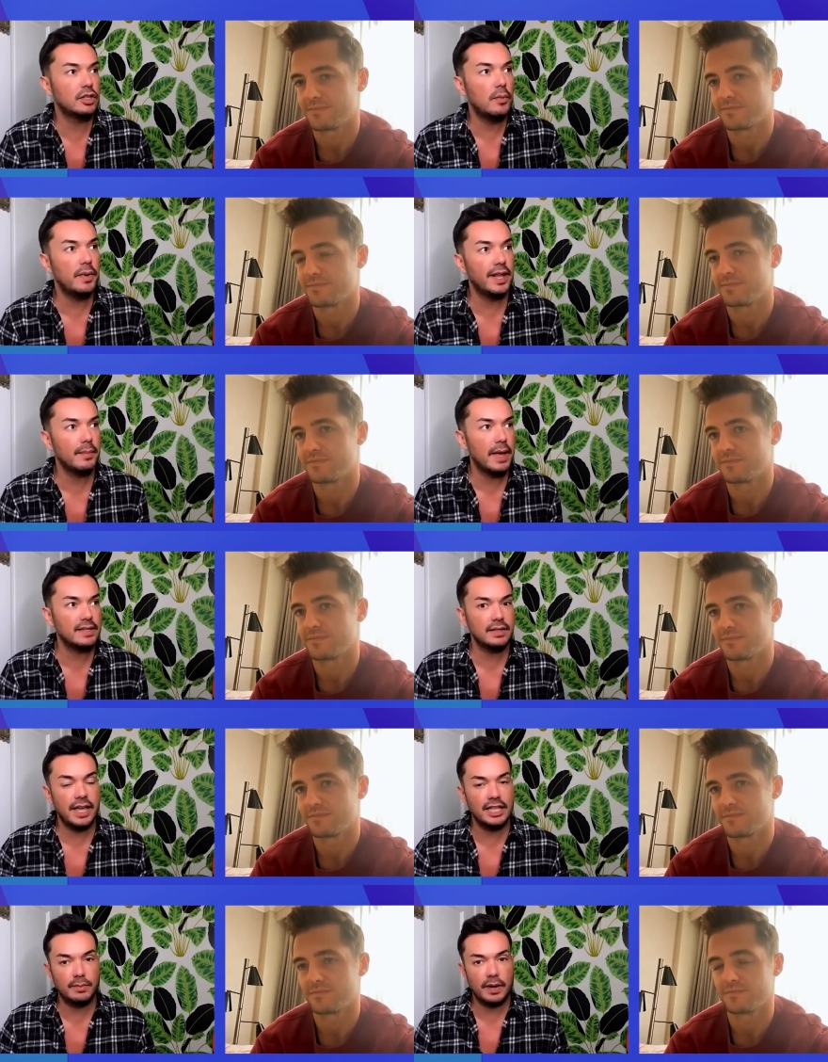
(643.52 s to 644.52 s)
Speaker 1: so many amazing
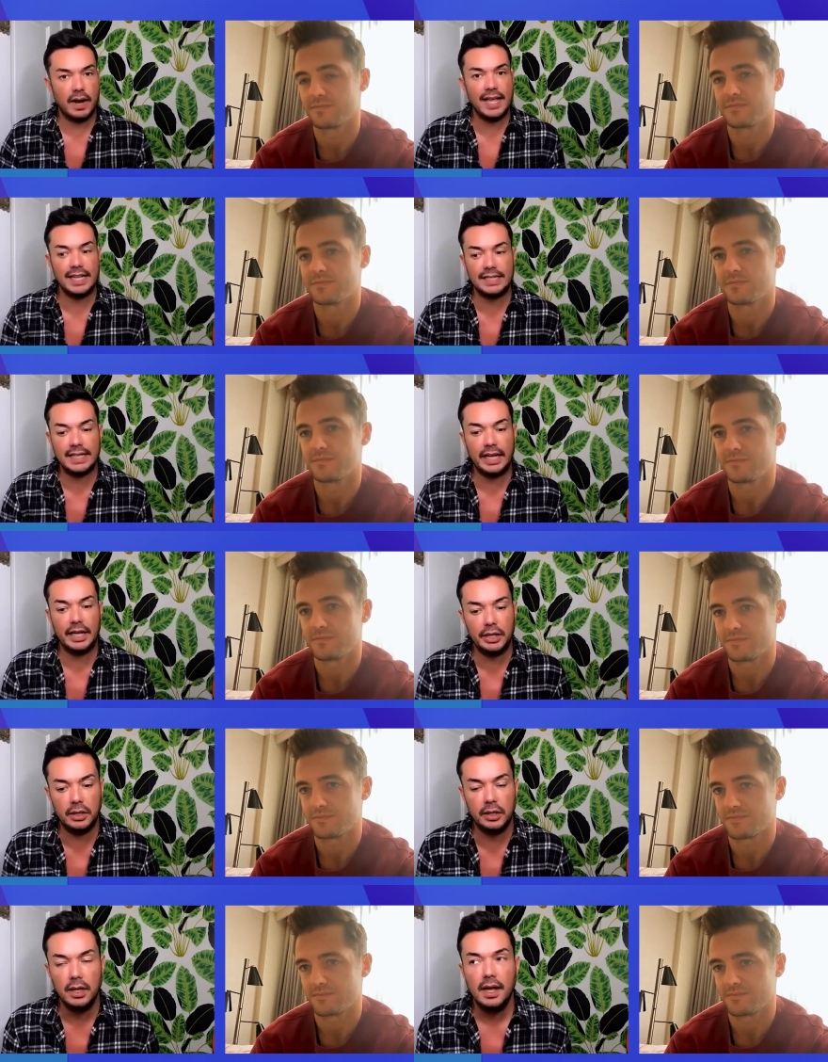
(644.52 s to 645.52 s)
things. But I can
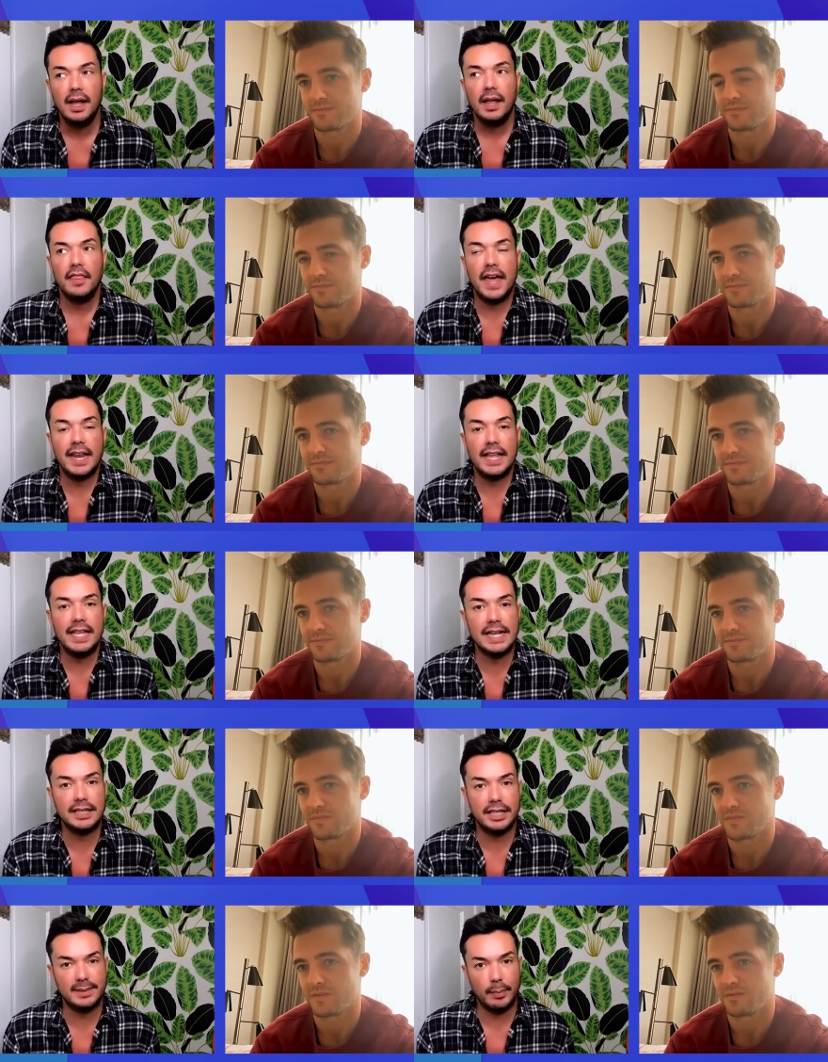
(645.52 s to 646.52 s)
tell that he's at
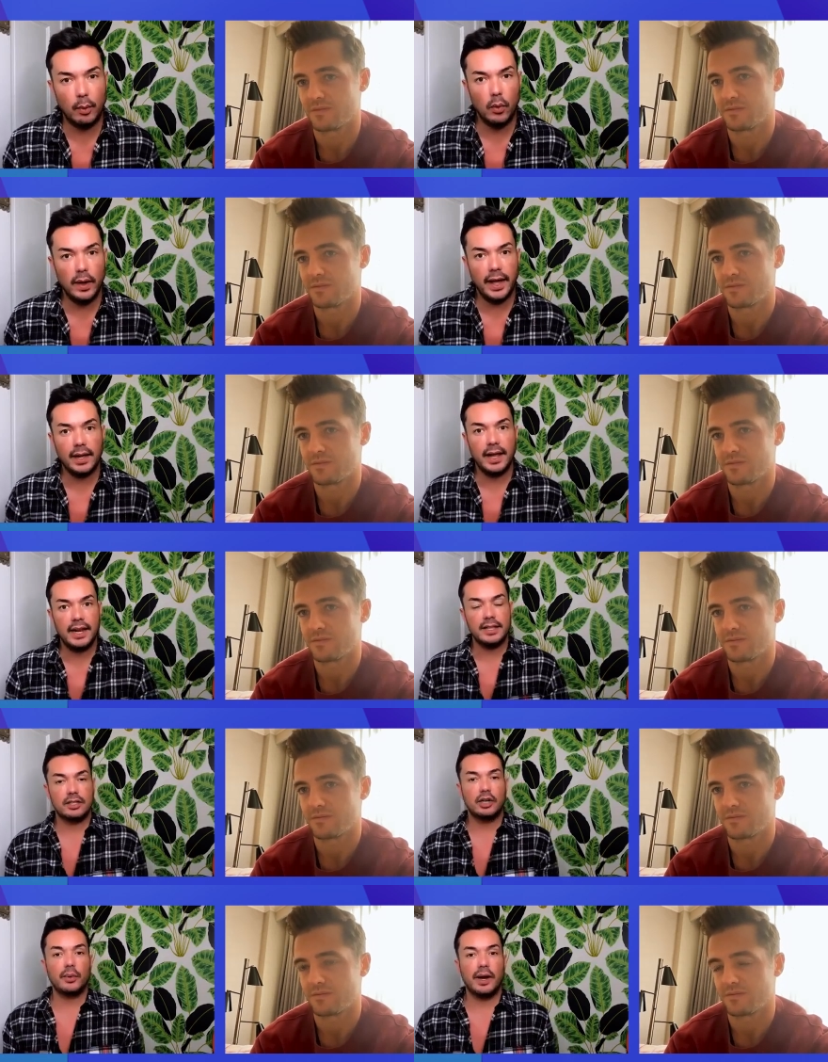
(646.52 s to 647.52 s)
this point in his
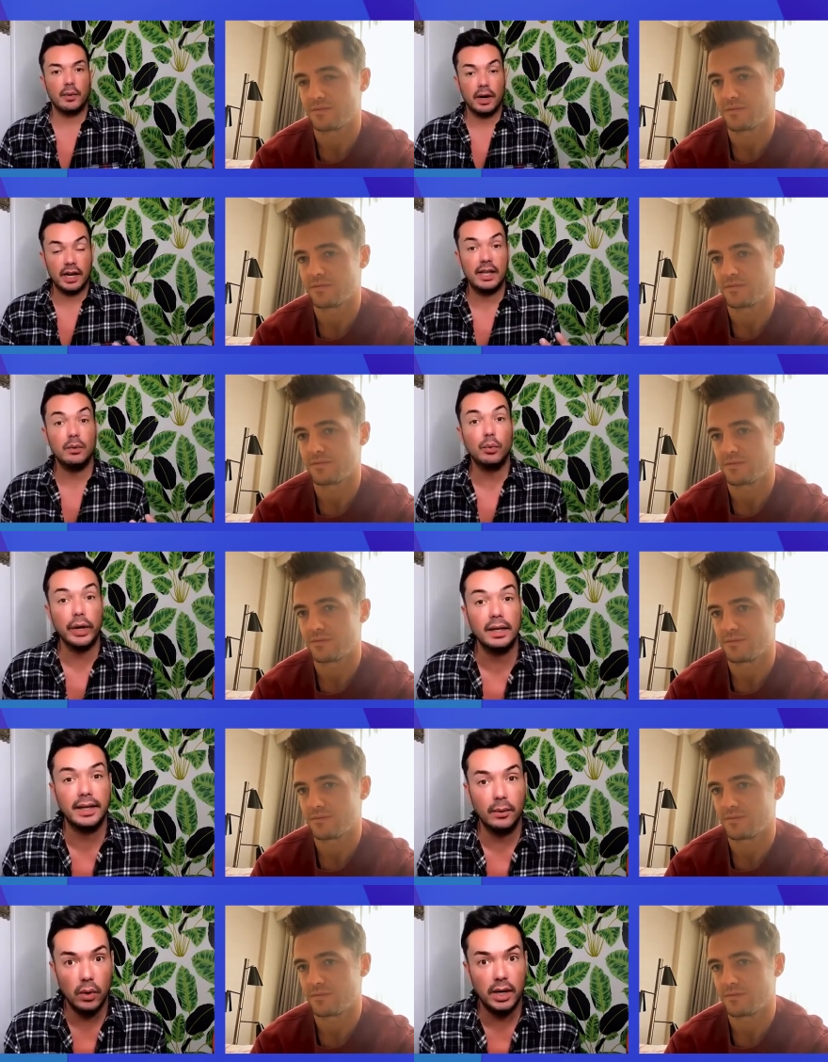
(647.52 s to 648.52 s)
career where he
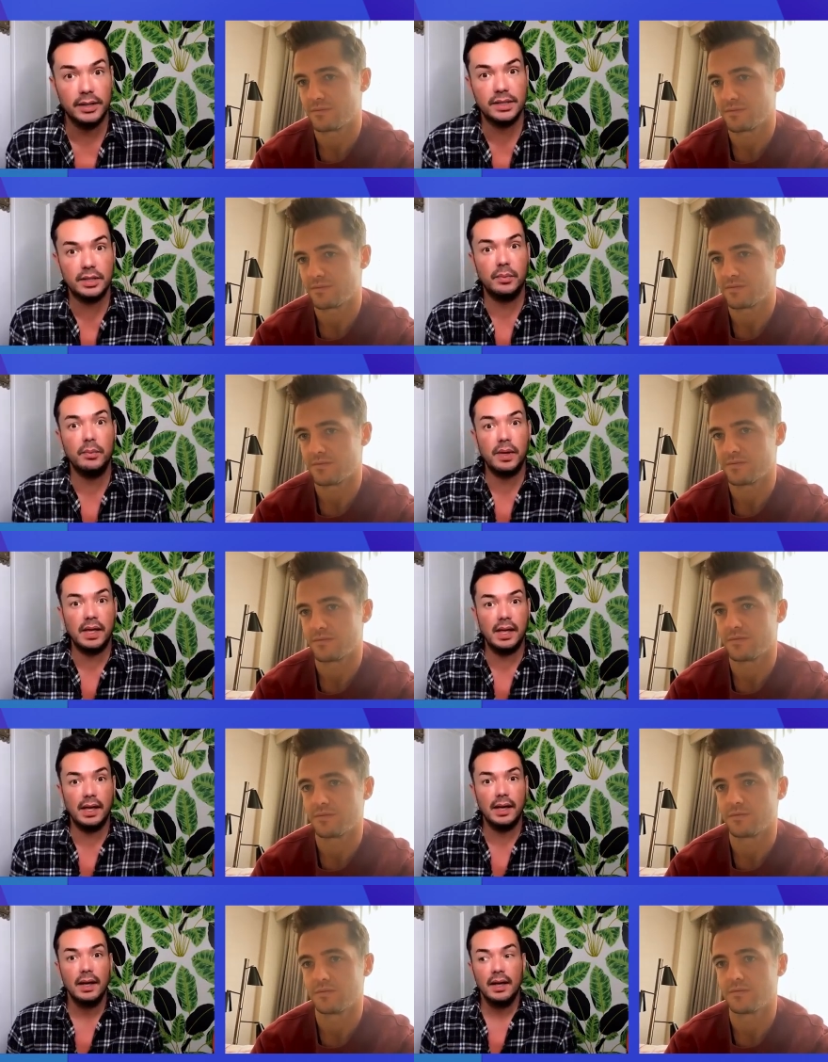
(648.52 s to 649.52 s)
really wants to
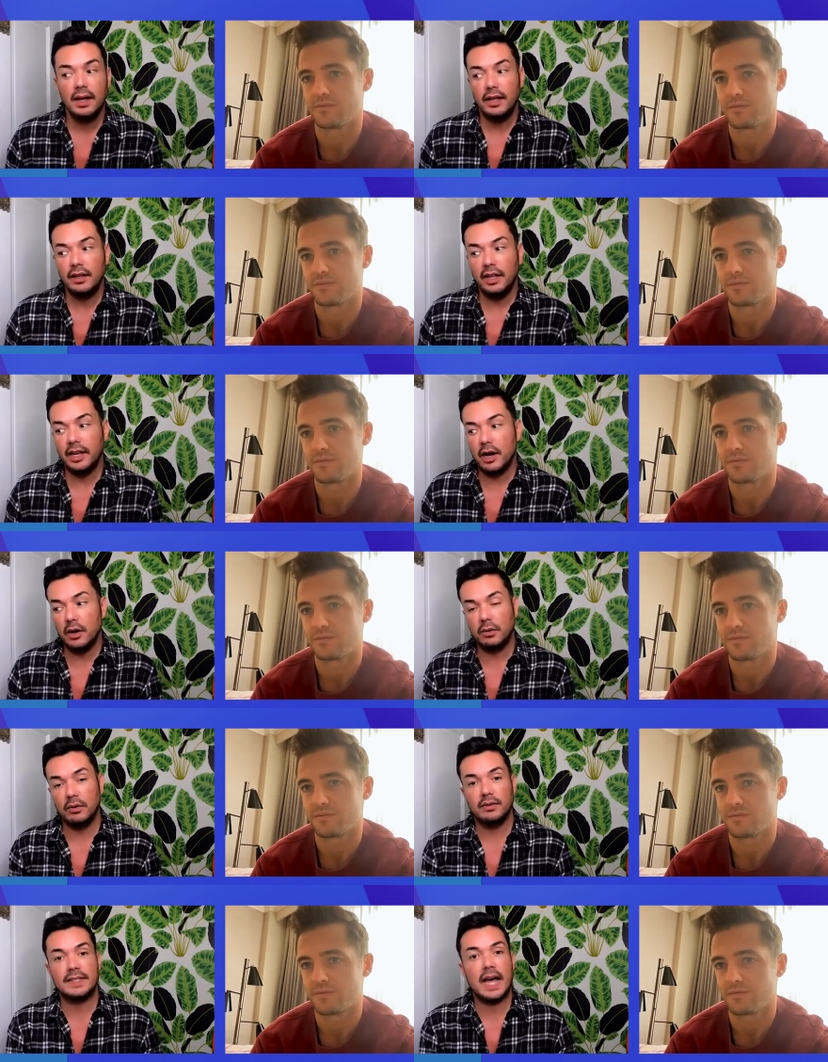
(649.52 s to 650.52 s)
be, you know,
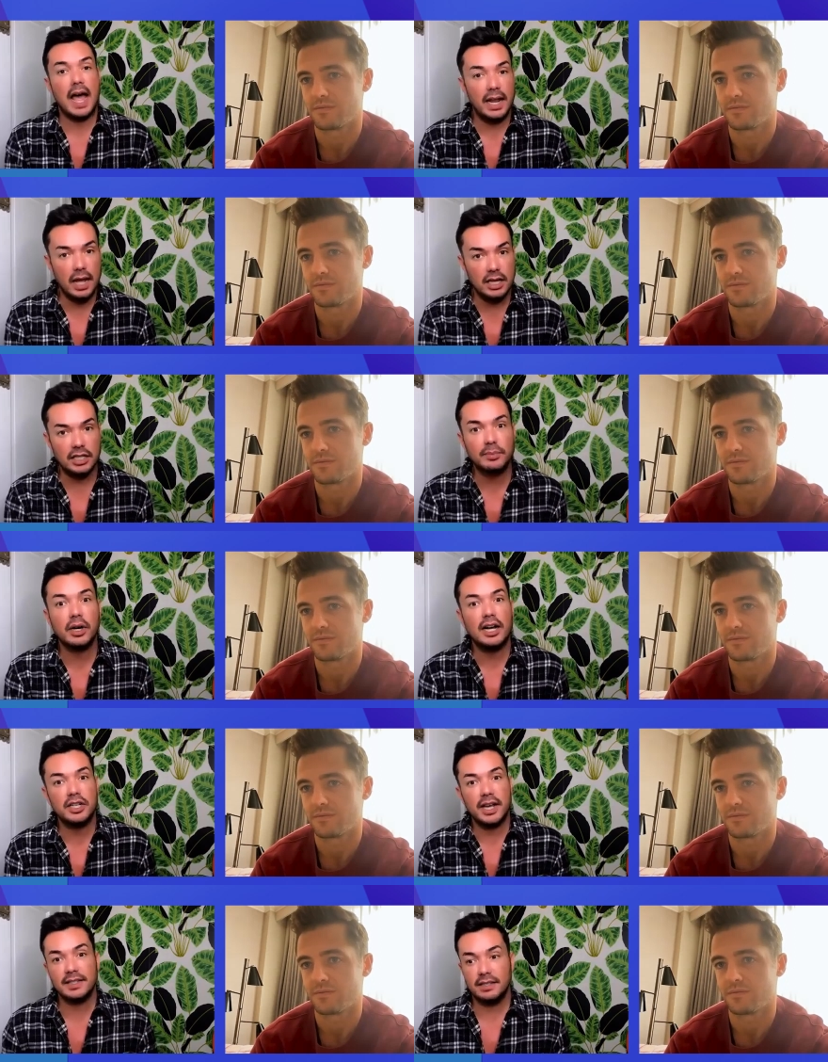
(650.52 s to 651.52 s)
signing on to
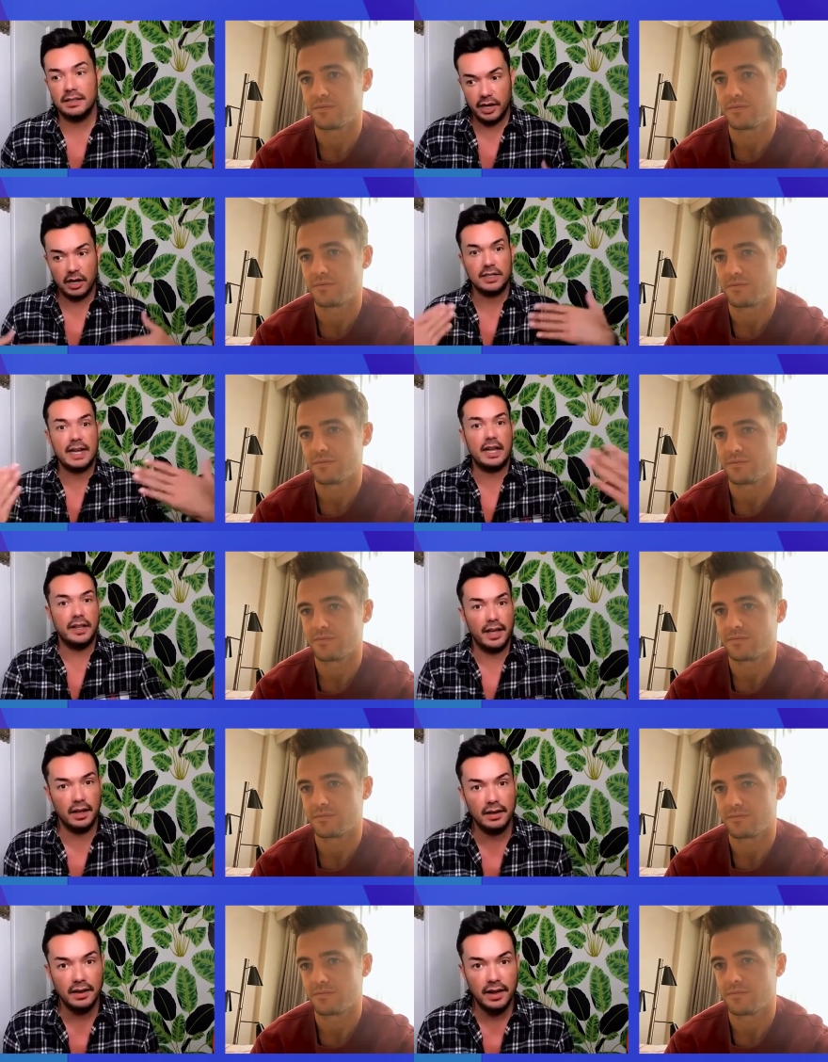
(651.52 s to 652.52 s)
projects that are
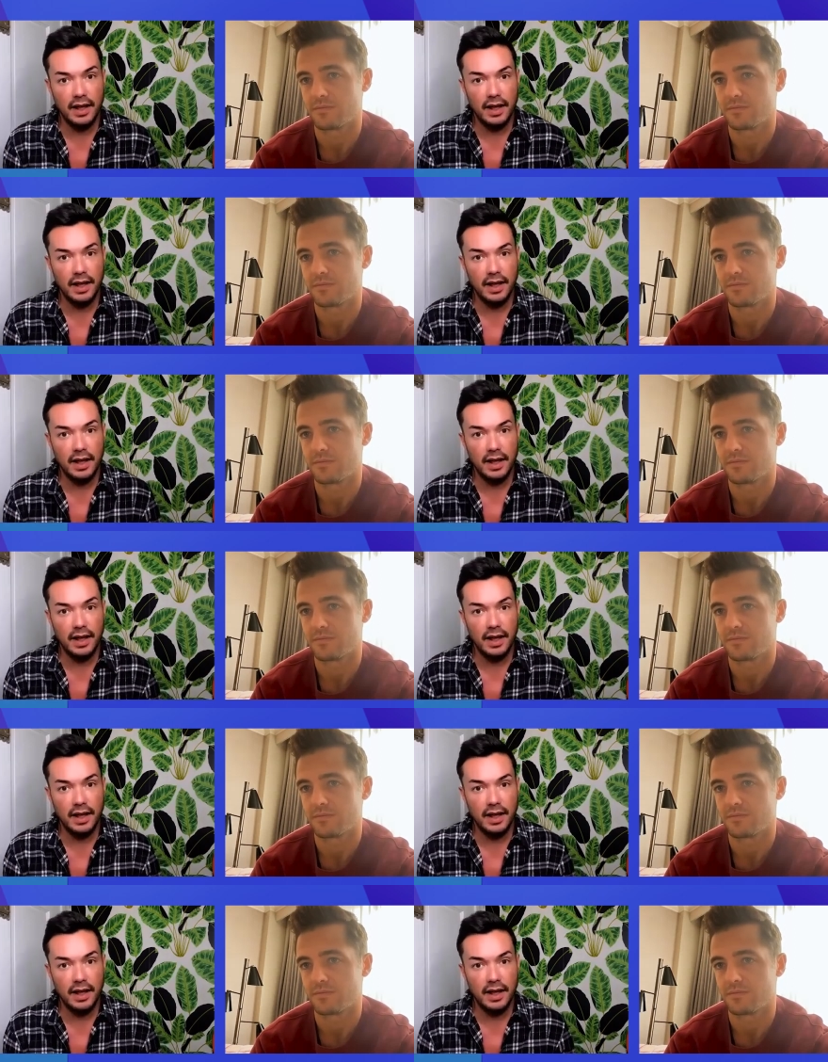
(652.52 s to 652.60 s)
telling